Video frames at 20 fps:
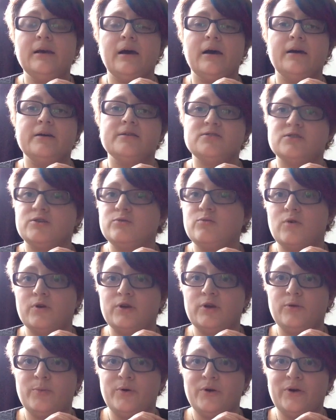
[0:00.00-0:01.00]
as to what
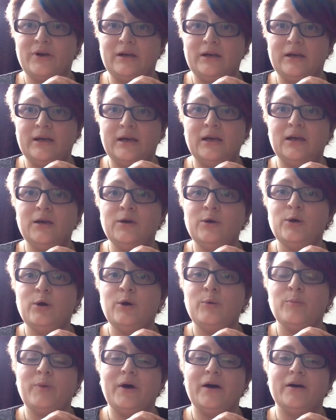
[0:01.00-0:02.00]
you put in here,
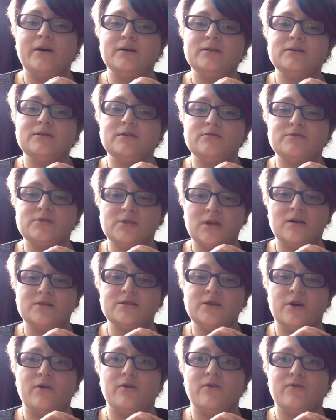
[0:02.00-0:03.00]
but you
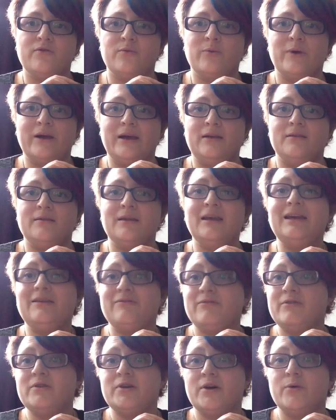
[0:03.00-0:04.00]
start it off with
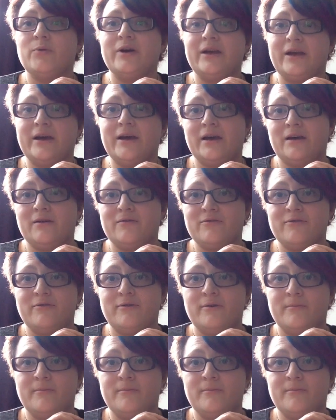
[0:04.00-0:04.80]
"even though I have."